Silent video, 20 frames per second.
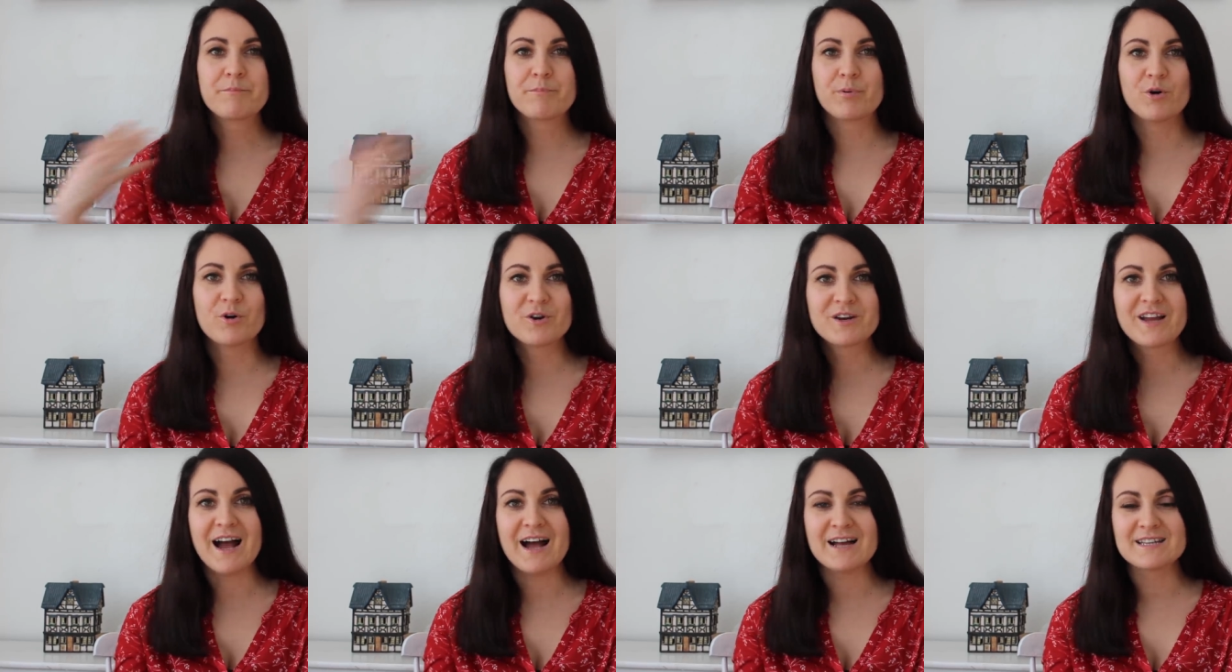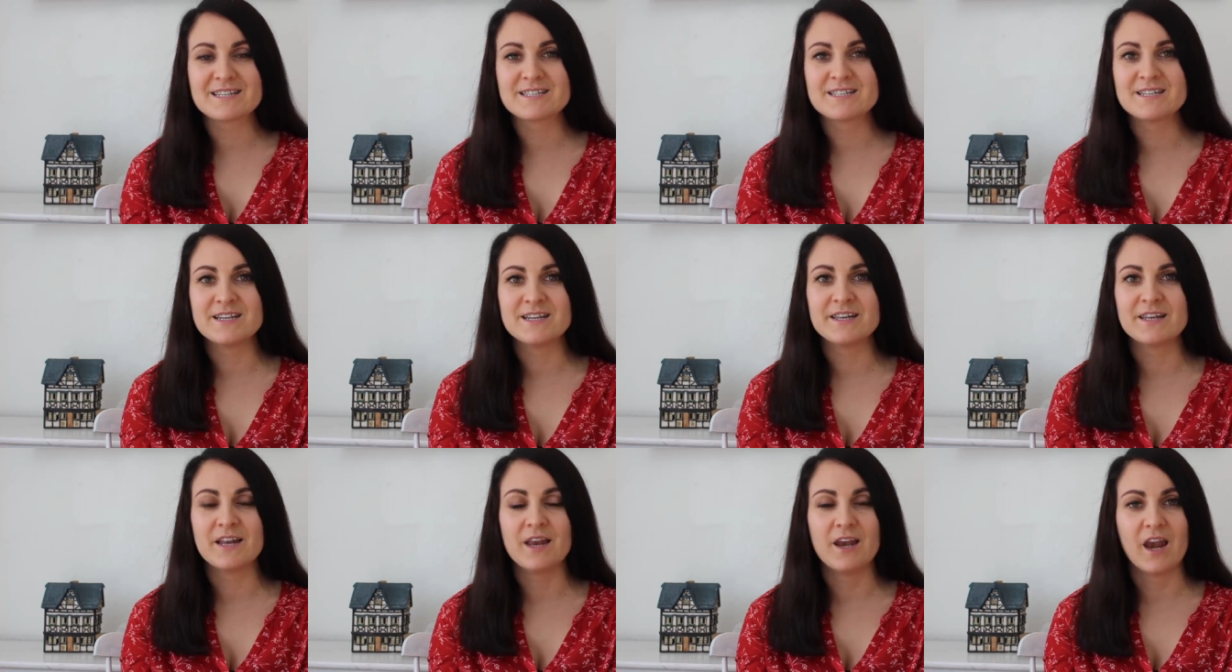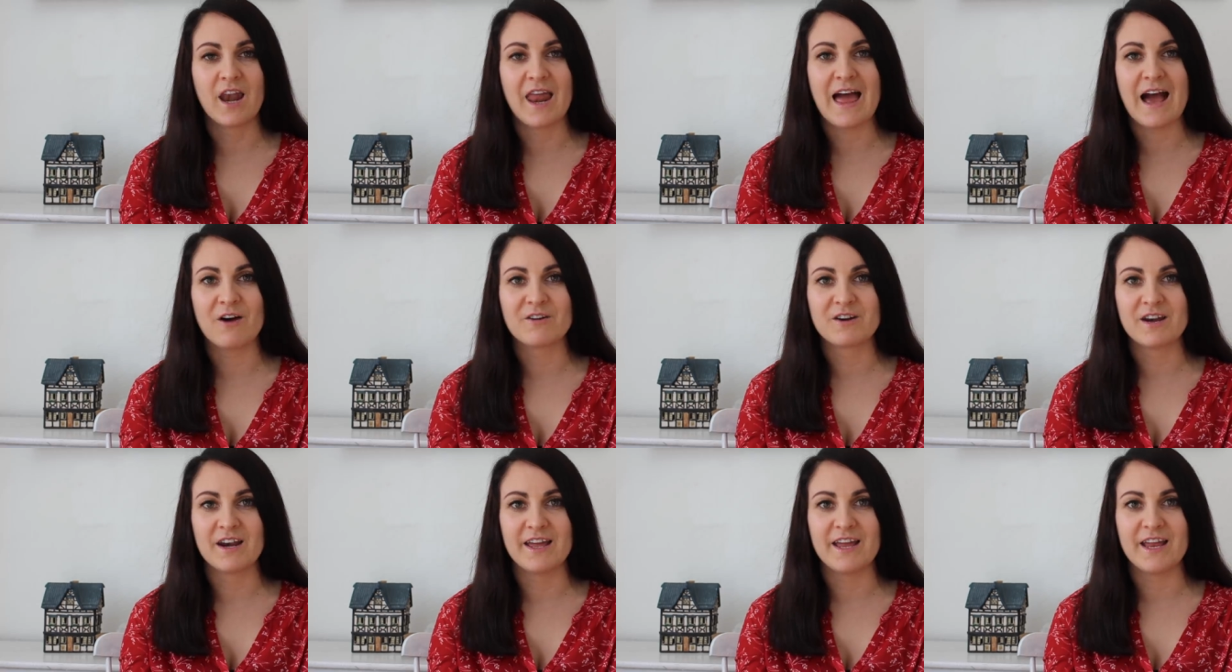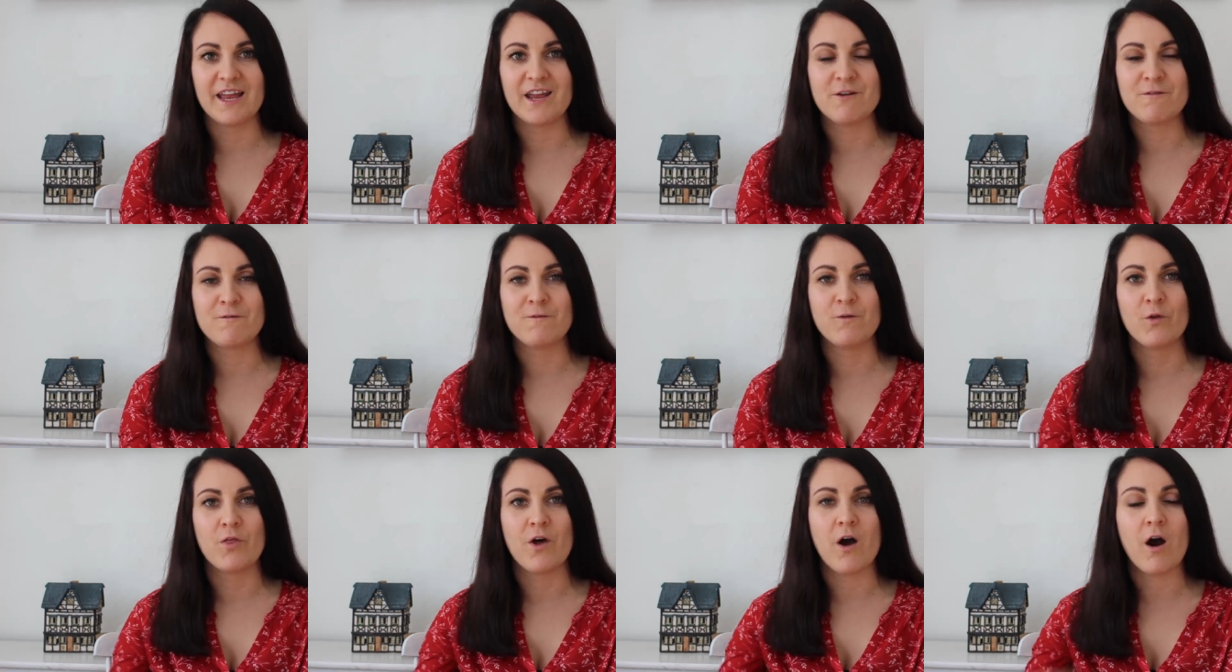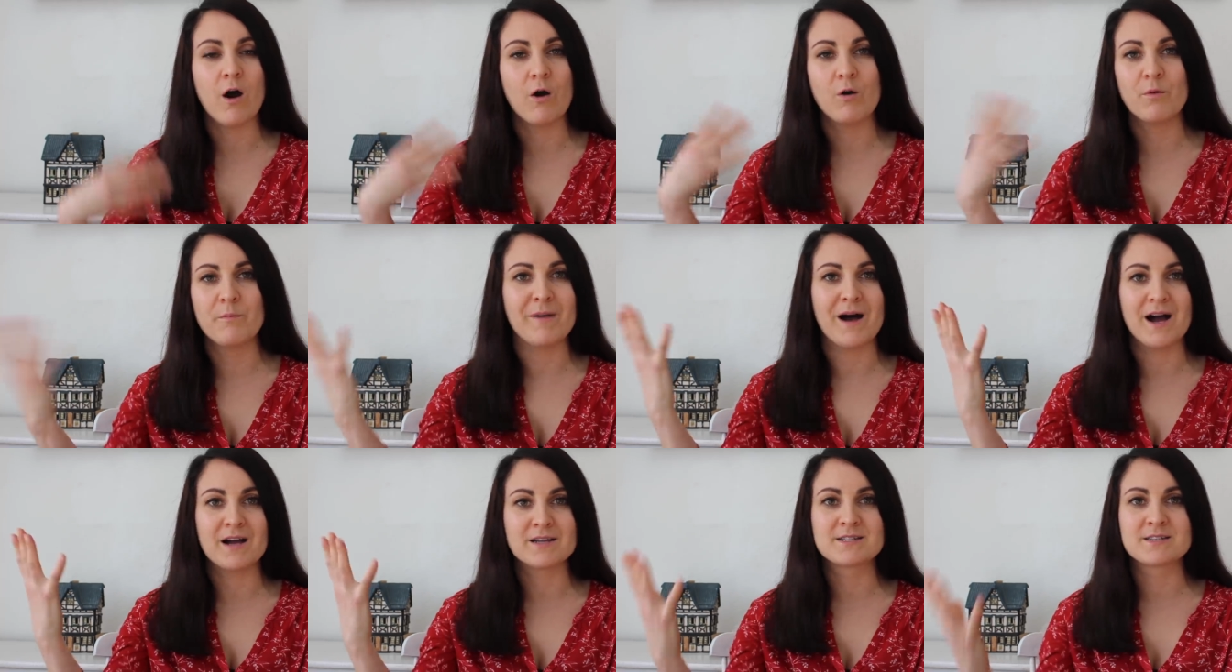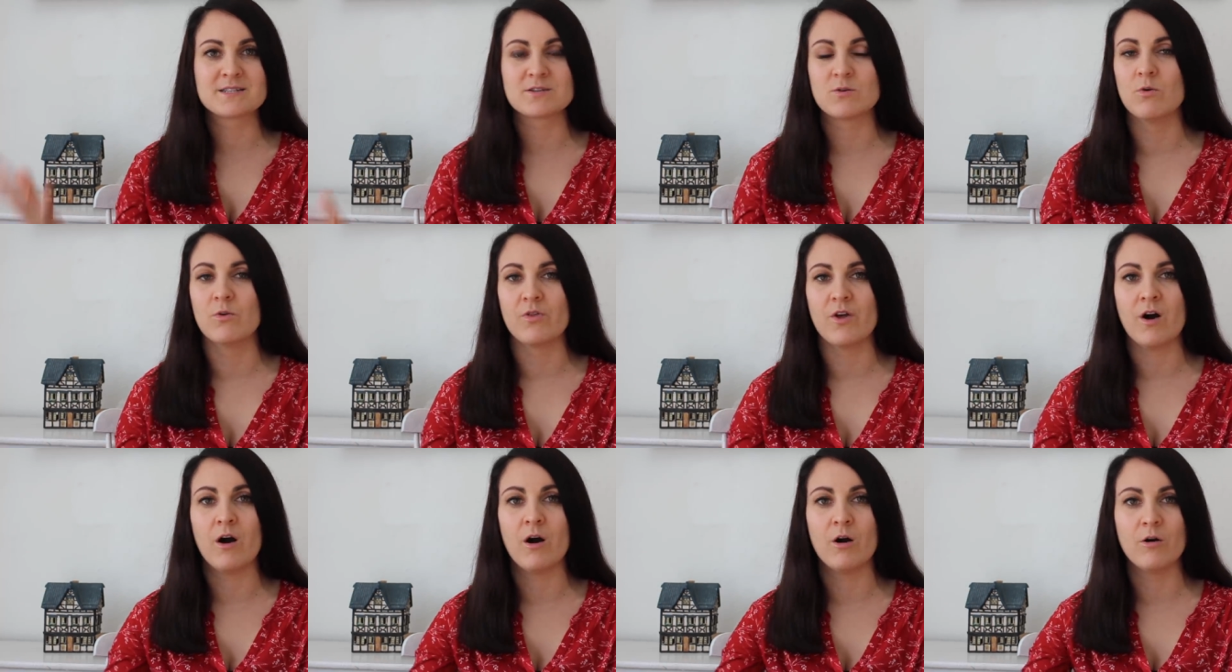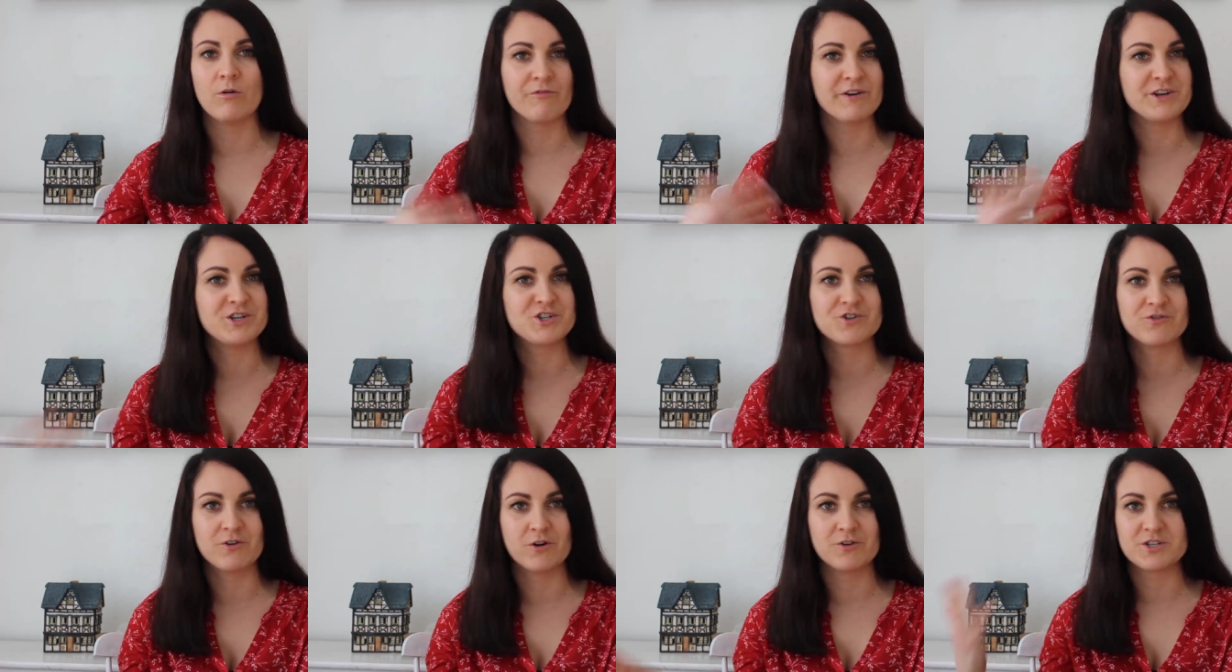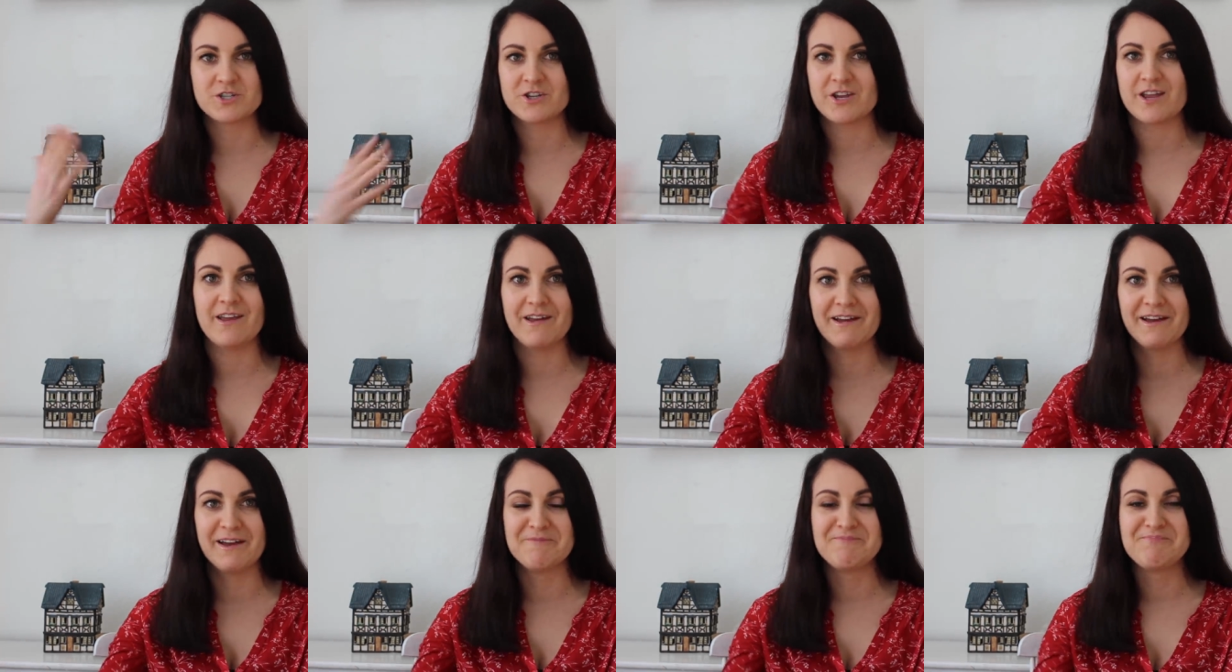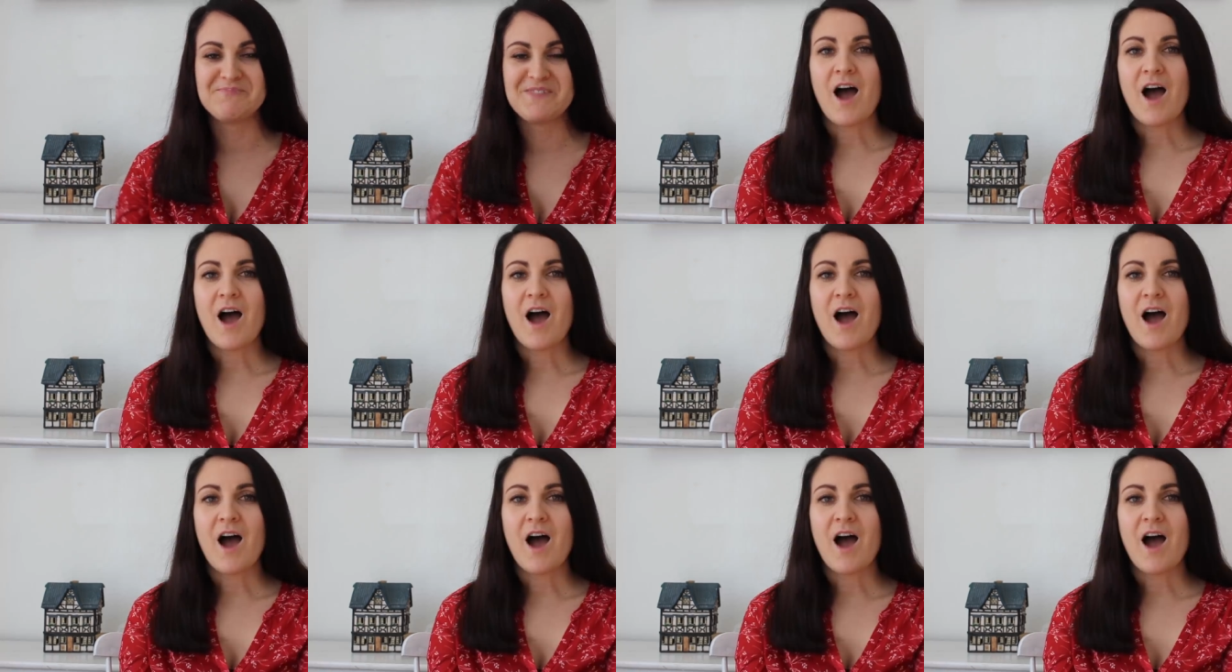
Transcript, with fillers: broadcasted loudly for the whole bus or the whole restaurant to hear.